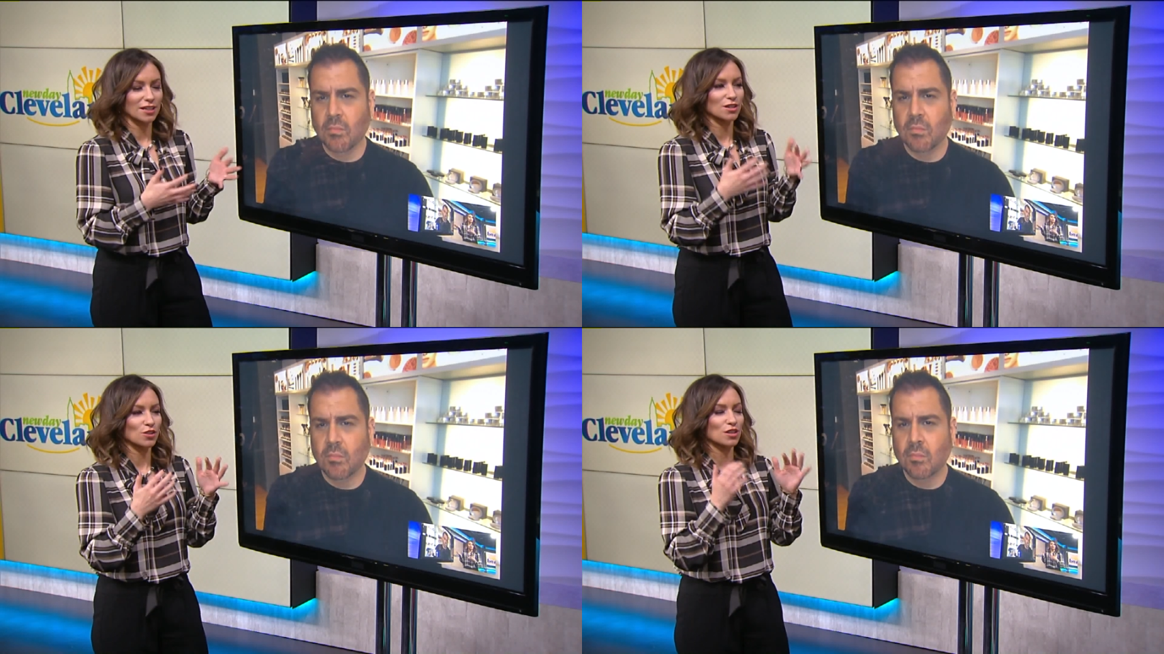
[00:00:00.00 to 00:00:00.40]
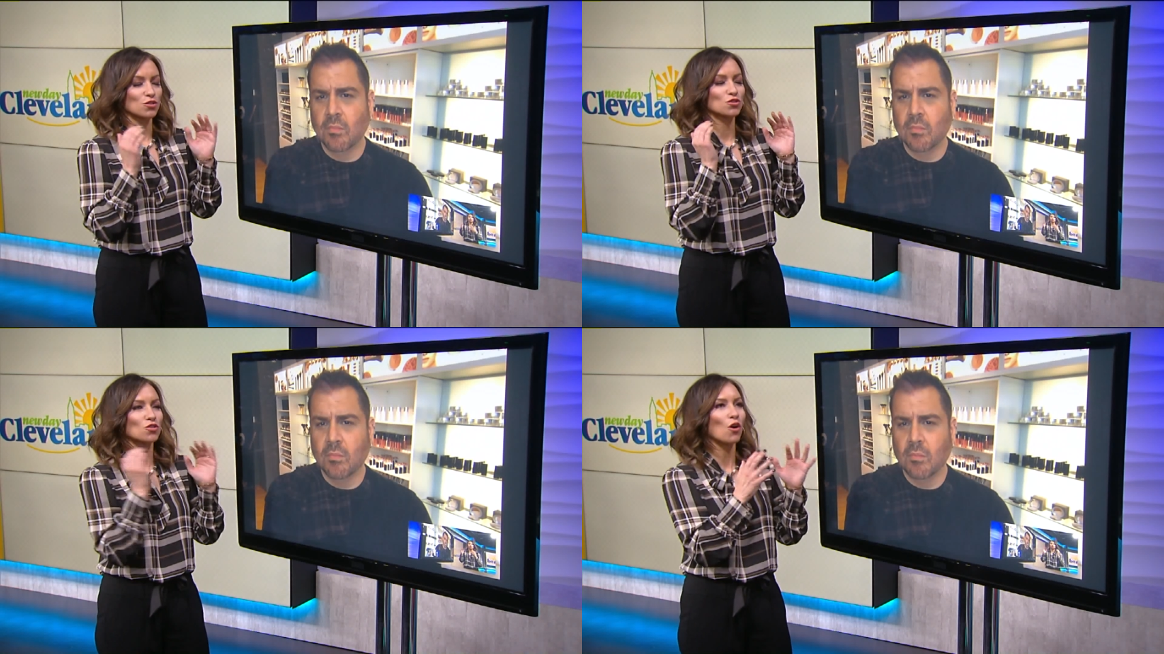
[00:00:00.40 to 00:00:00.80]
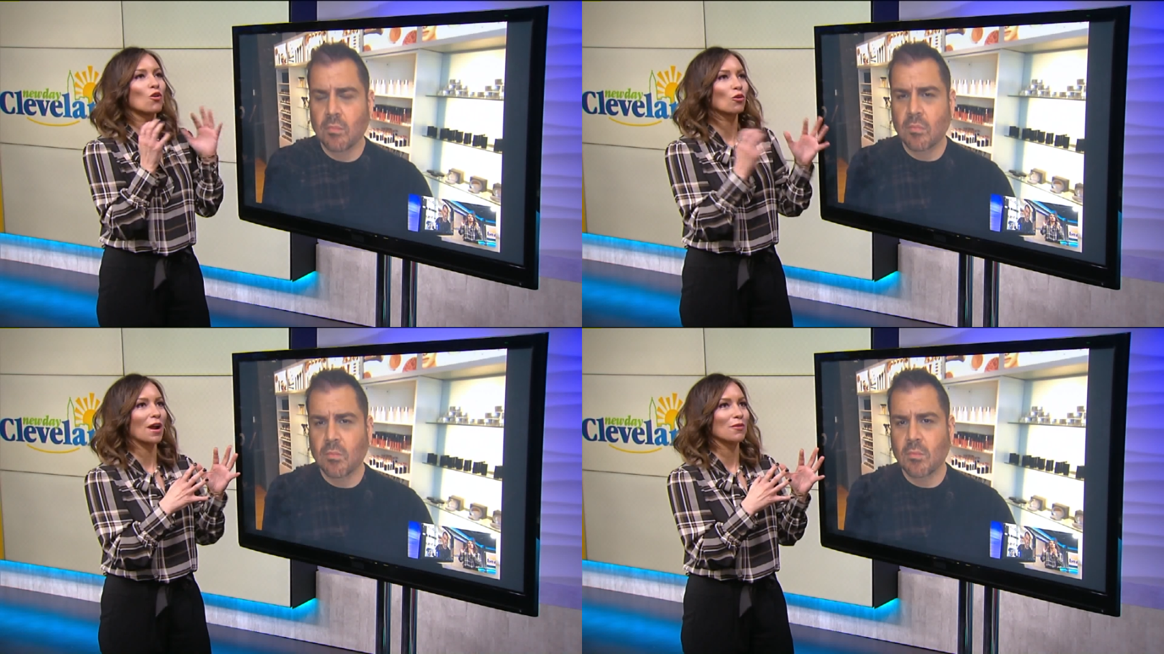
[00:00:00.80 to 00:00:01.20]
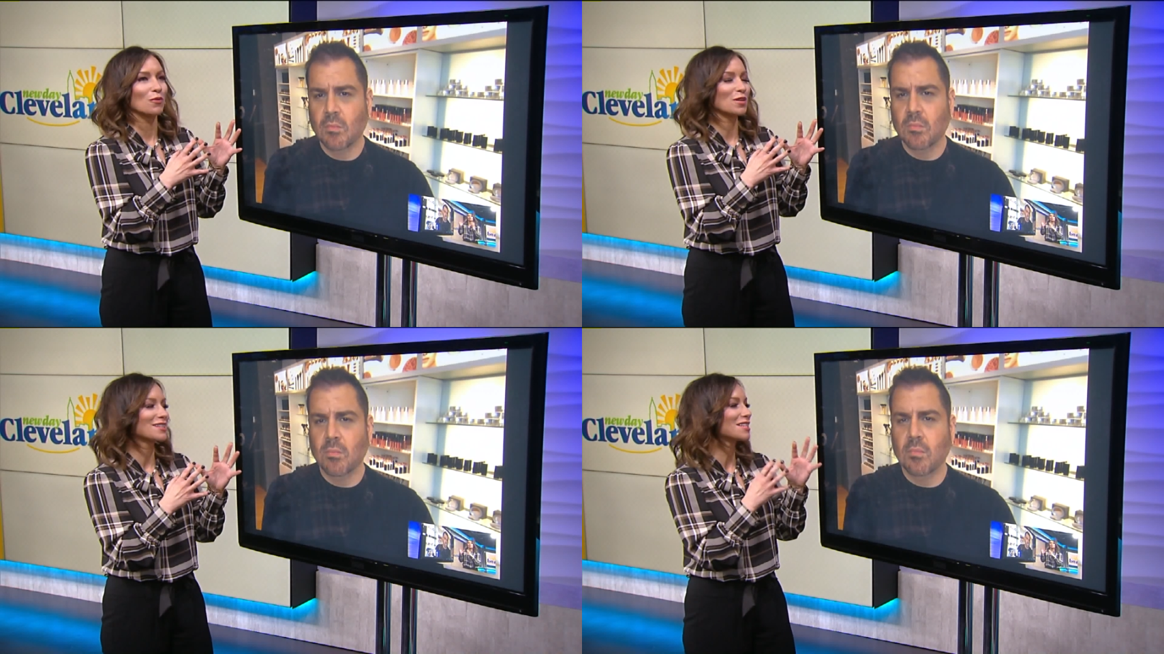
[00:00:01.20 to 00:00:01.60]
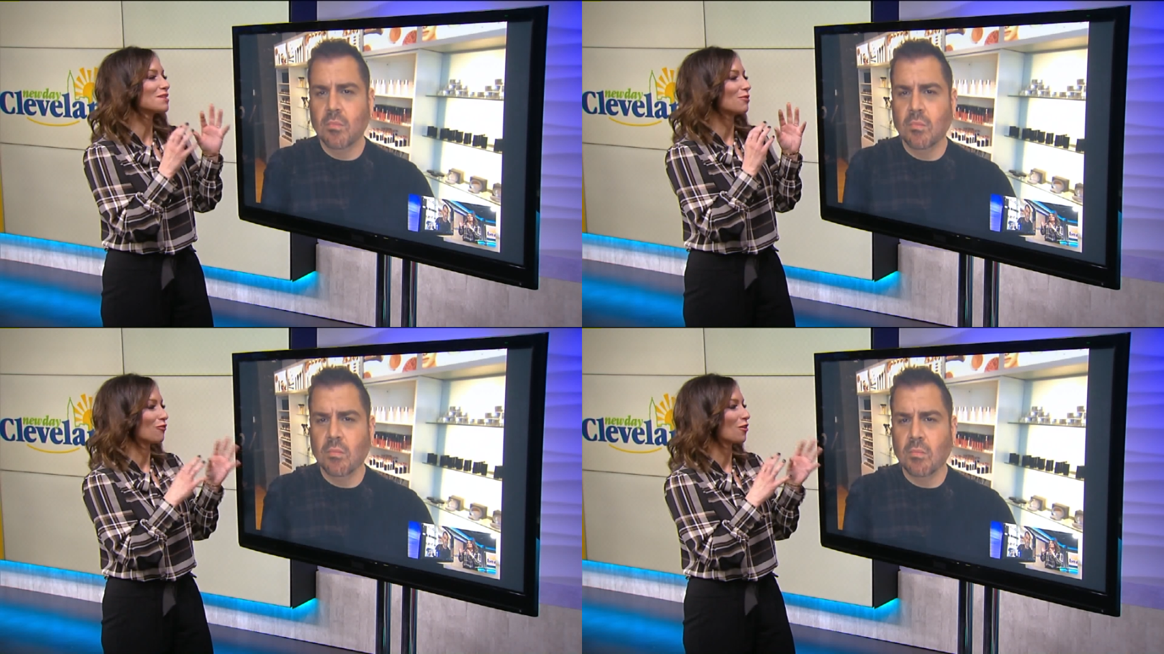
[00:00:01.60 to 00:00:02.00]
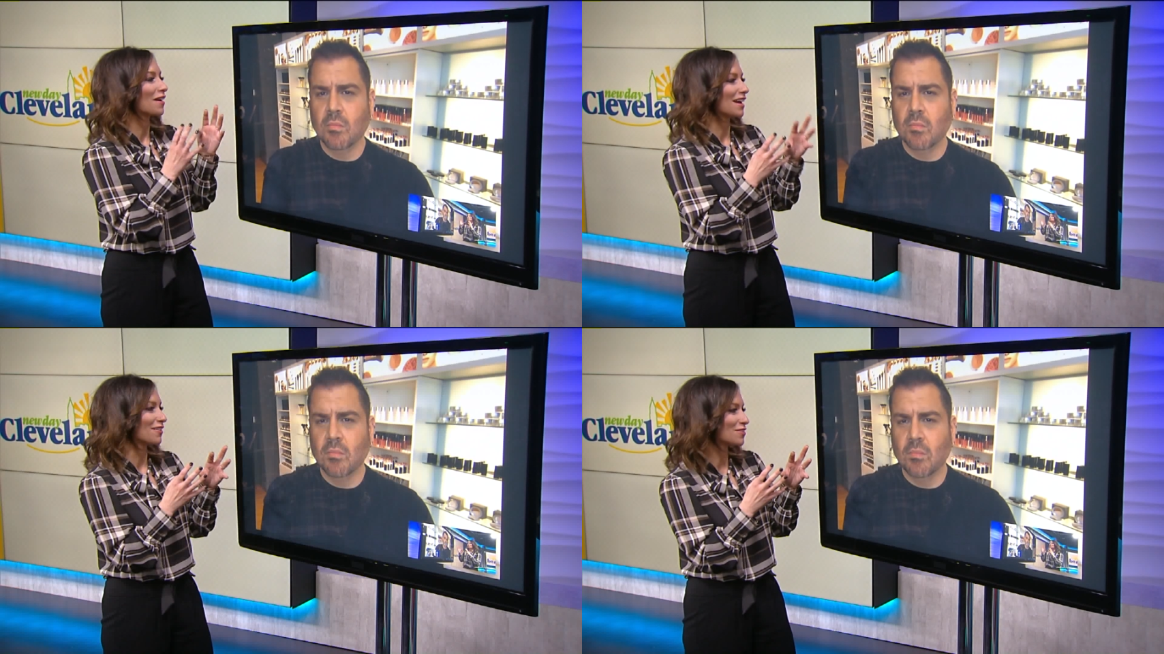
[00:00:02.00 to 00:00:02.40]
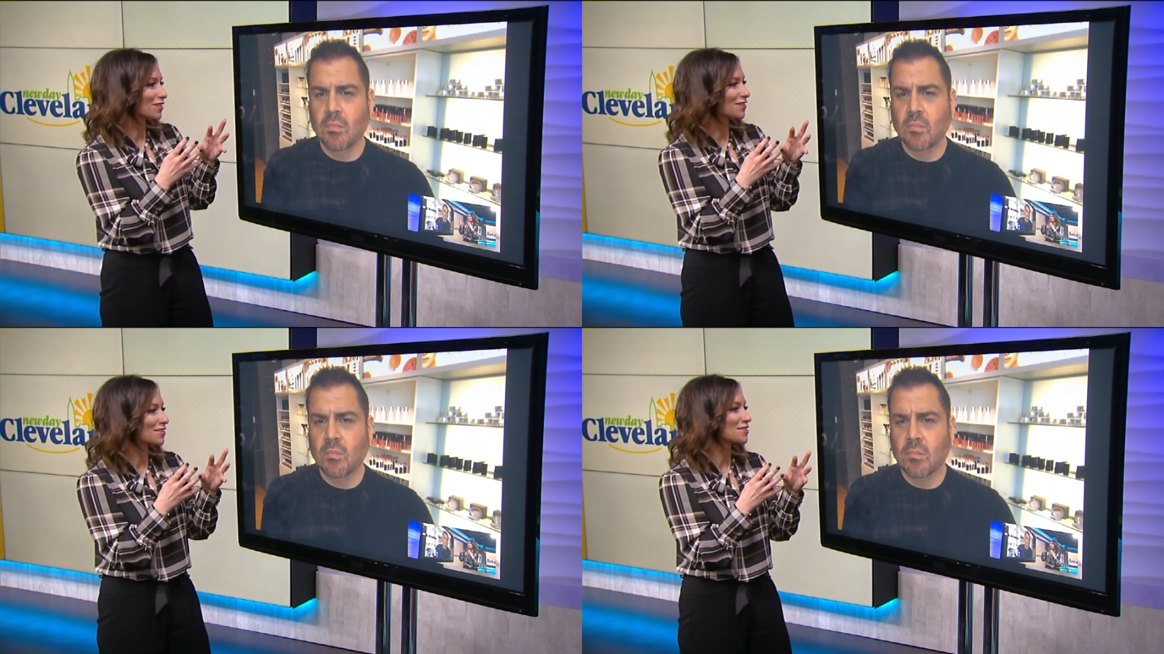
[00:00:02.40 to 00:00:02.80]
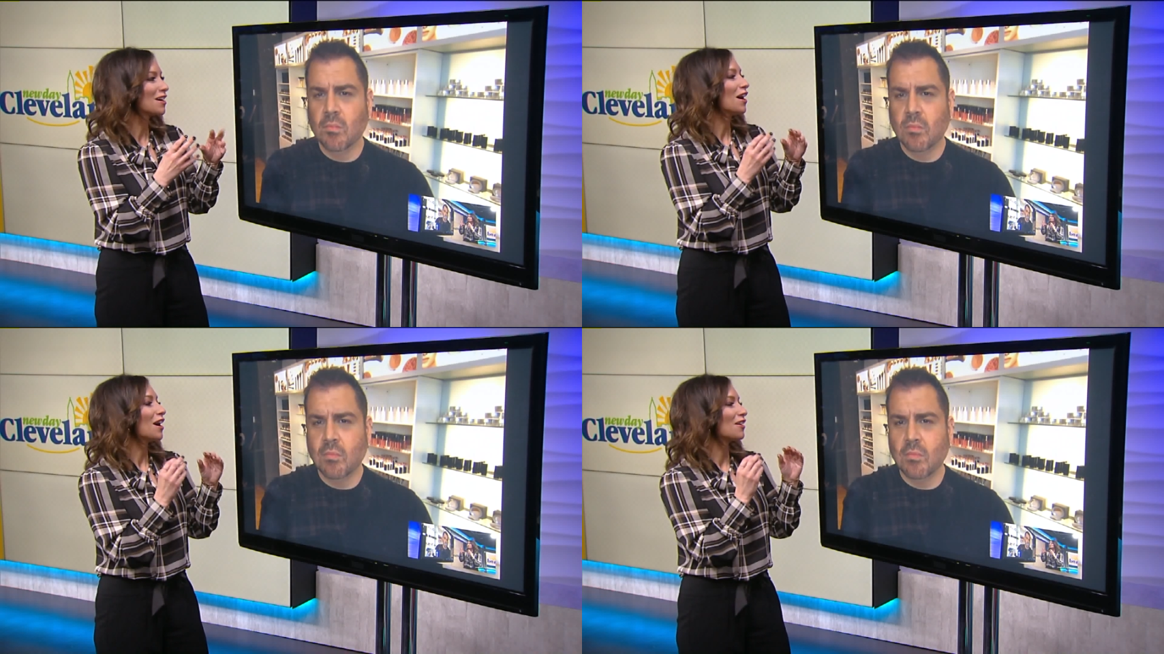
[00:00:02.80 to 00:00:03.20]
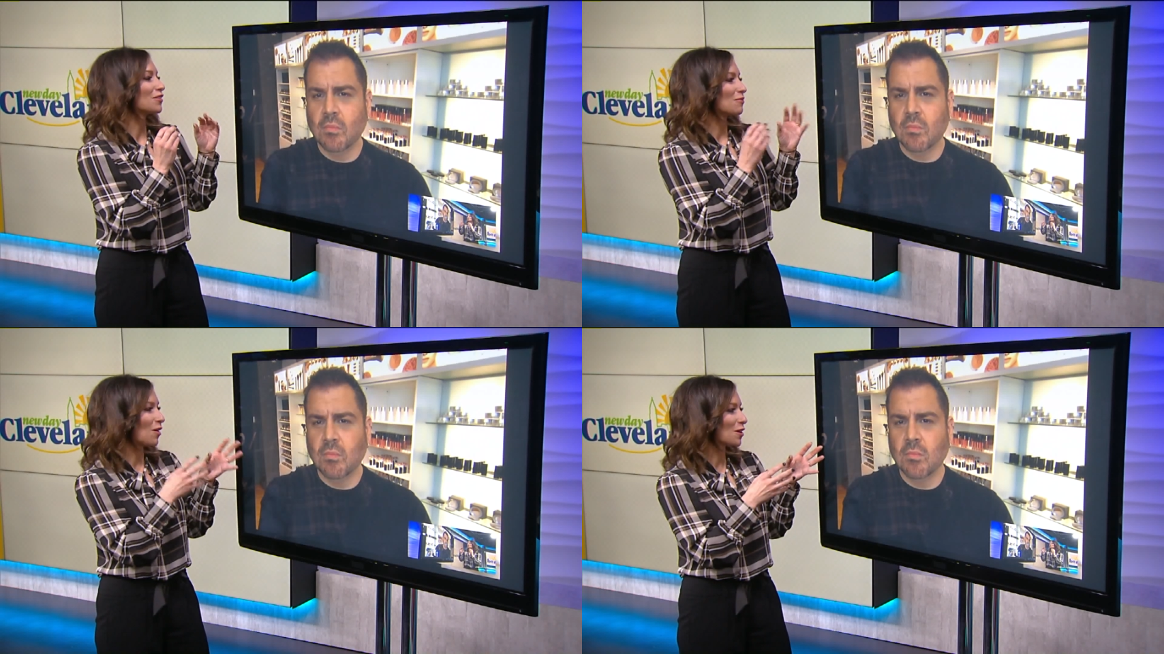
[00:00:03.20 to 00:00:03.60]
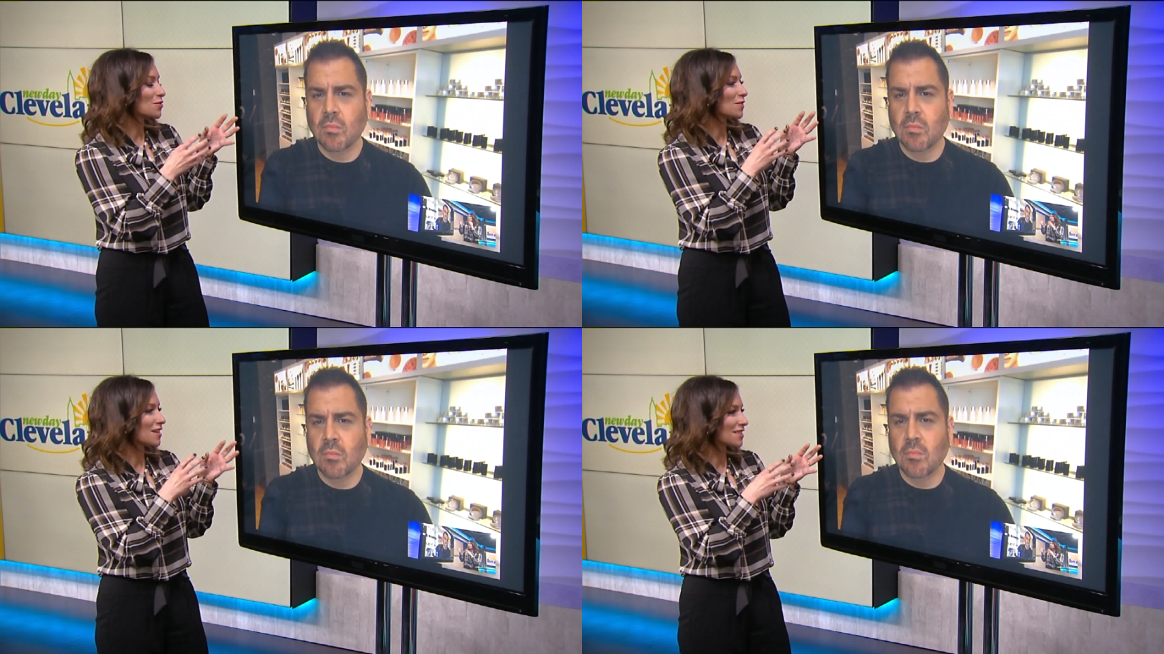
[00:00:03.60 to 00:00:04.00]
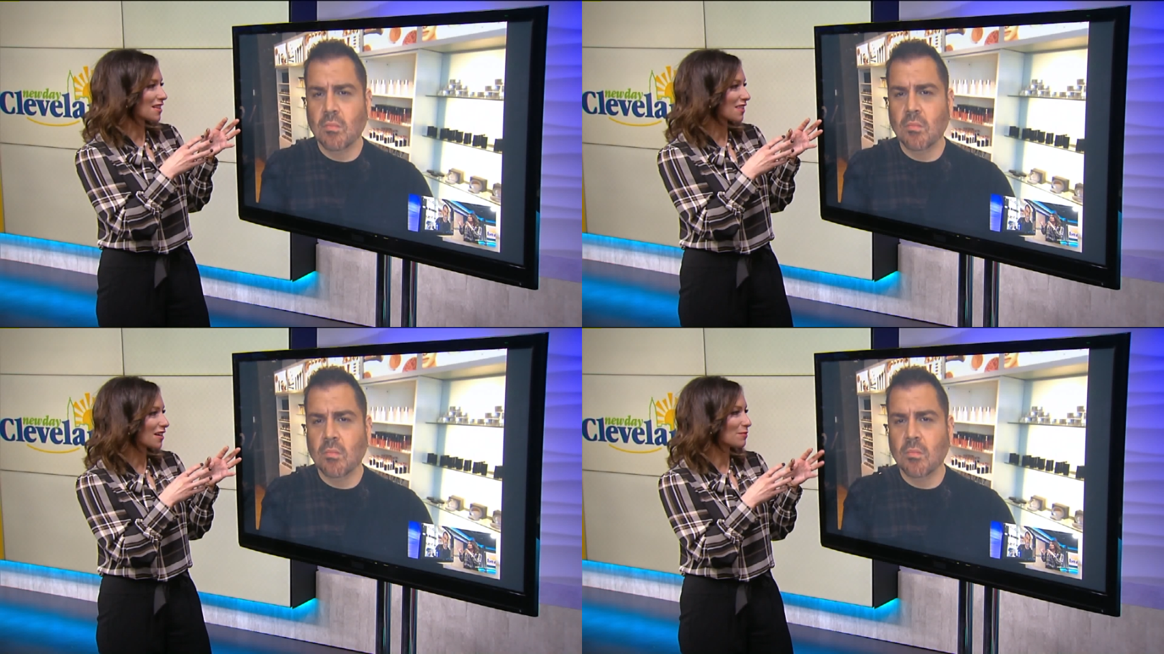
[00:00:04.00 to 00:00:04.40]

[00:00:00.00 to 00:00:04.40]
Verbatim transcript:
Speaker 1: He he's so great. When we see the before and afters of your models when they sit there,